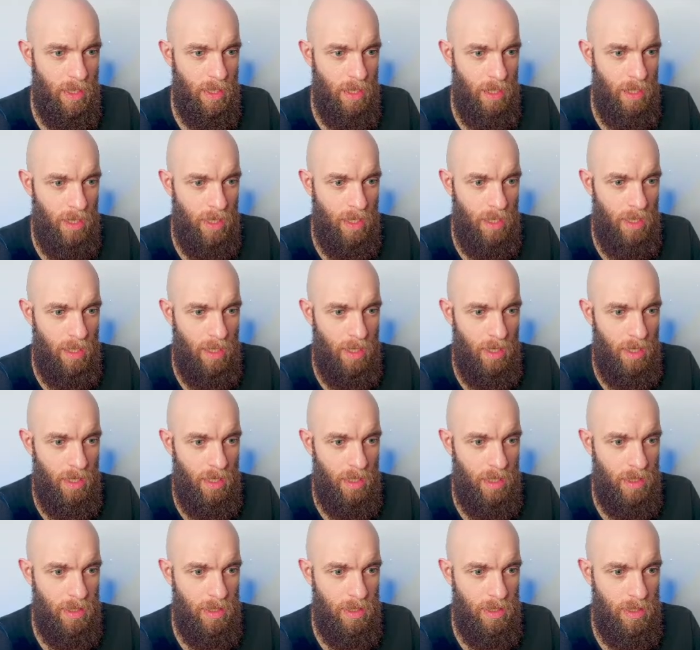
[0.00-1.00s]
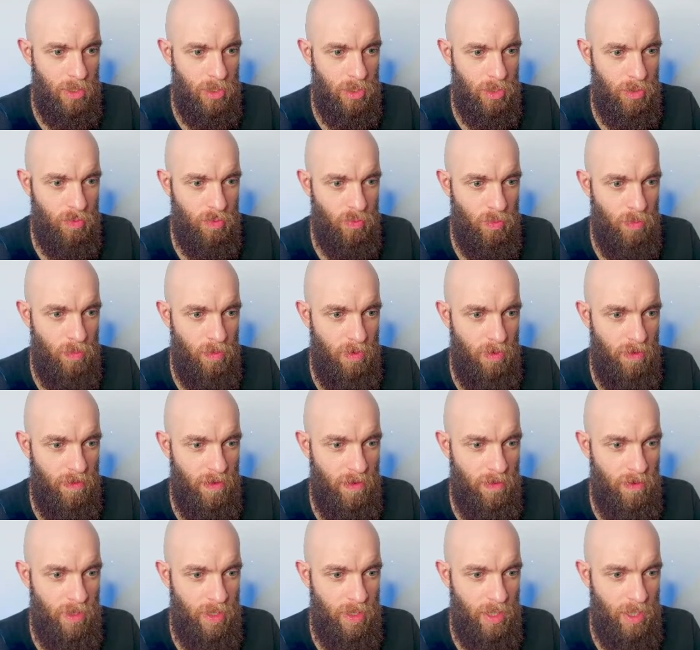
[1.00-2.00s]
Let's just remove
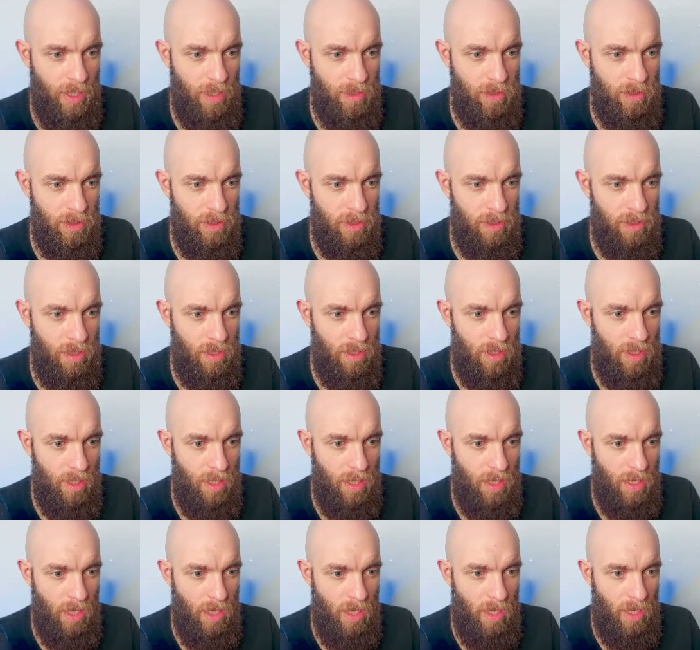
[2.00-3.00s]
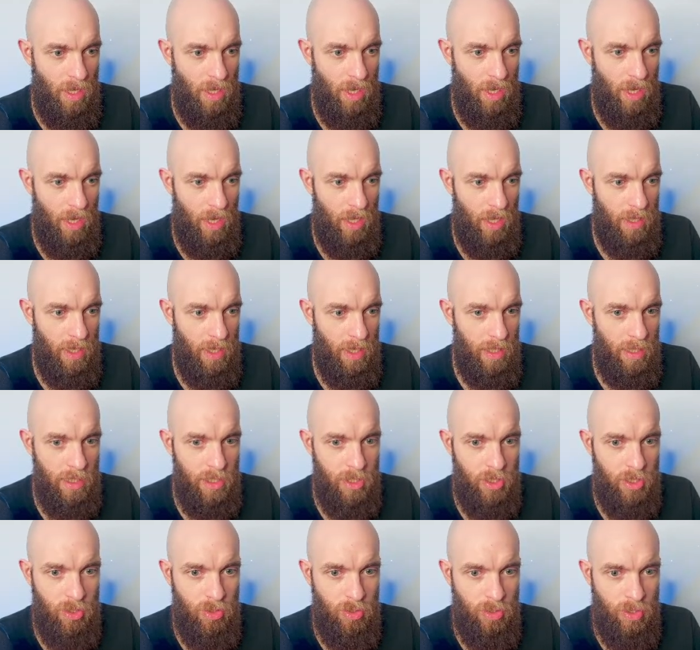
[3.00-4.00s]
everything else. At
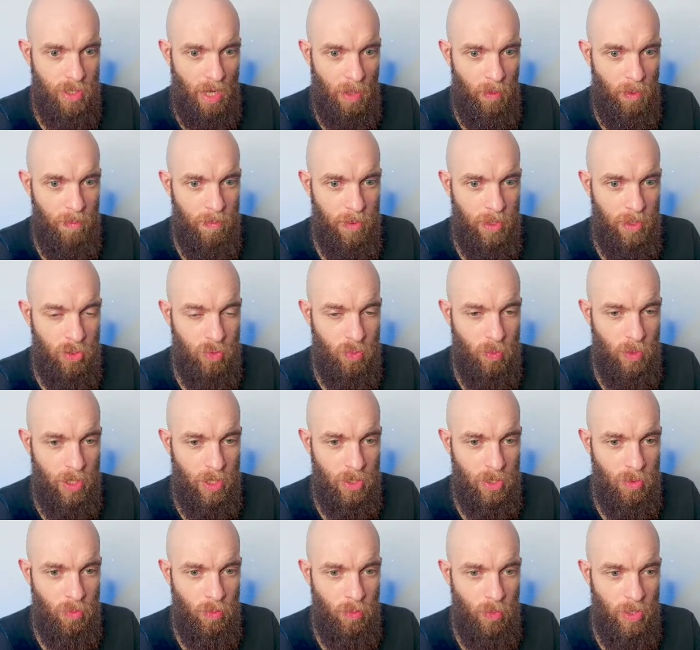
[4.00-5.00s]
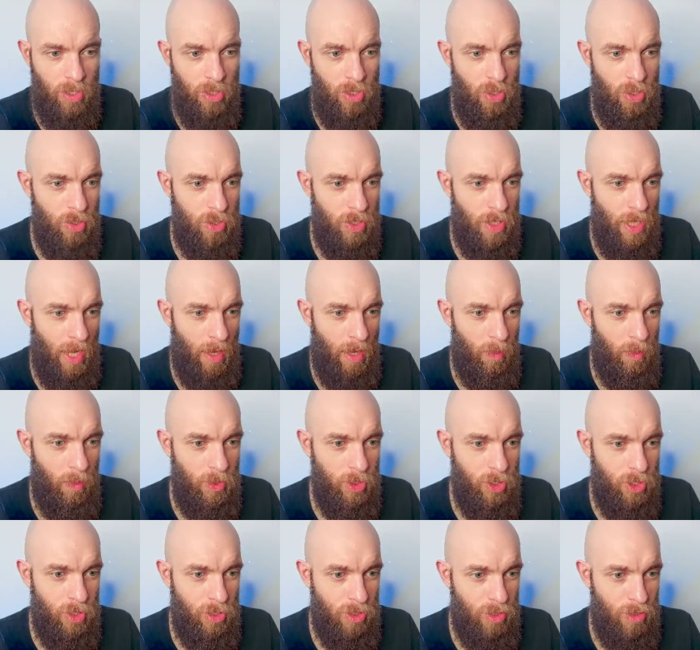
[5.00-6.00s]
least use that one because we can use that one
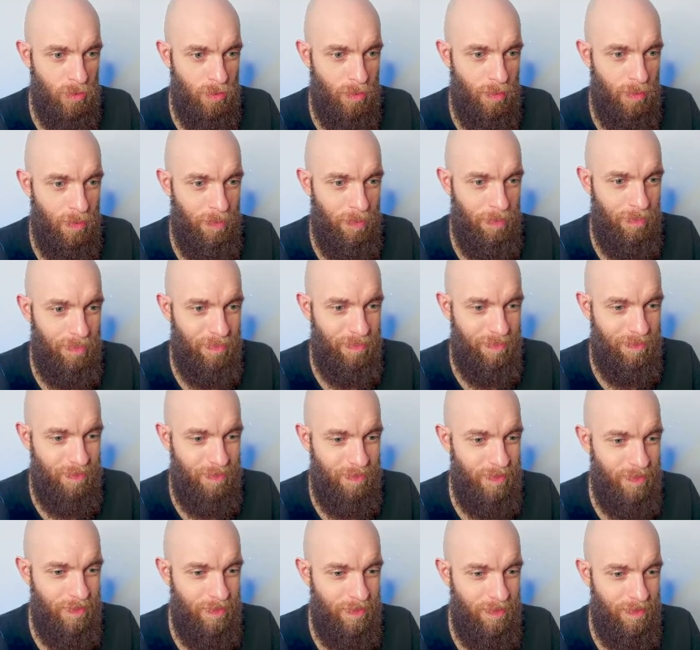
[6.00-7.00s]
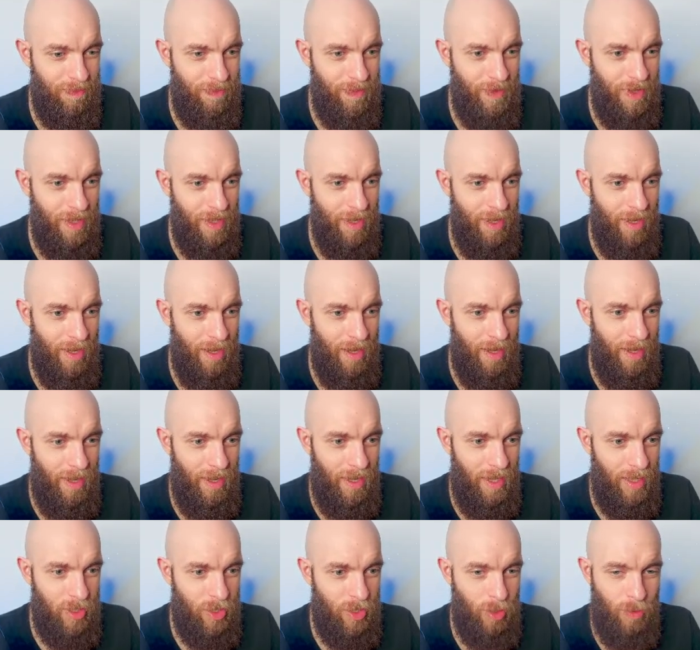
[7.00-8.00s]
just to
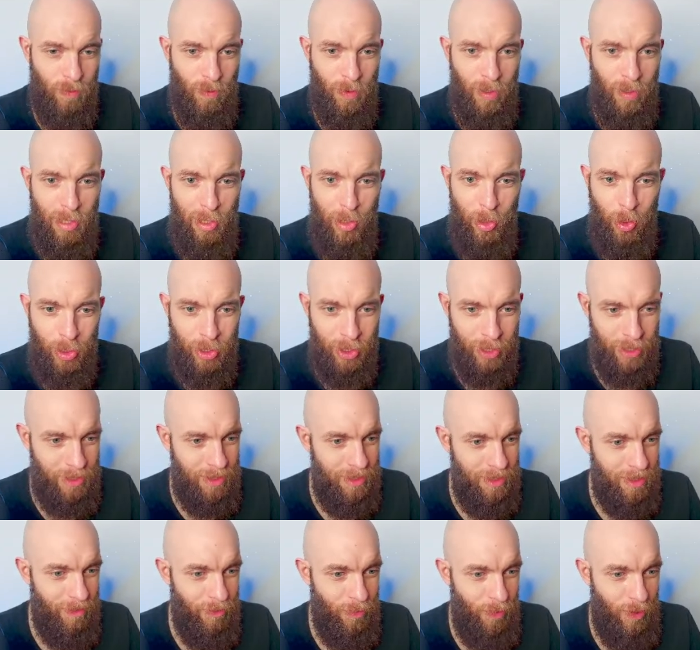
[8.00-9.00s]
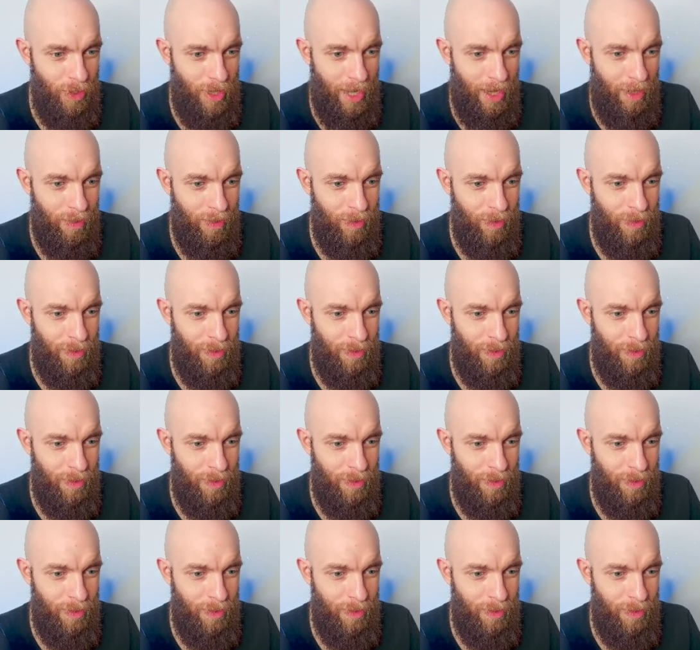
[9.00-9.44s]
just for the looks for now,